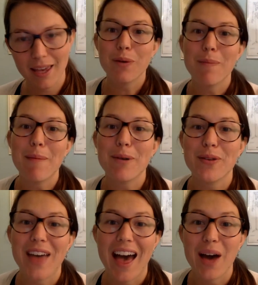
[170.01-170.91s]
Remember
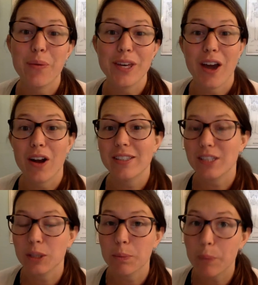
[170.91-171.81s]
that we are
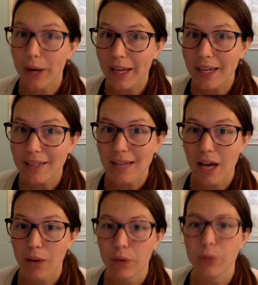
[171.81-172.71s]
still breaking
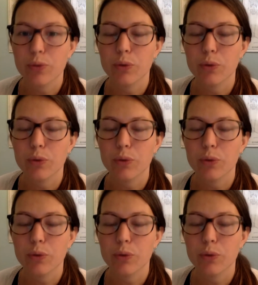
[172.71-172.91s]
down those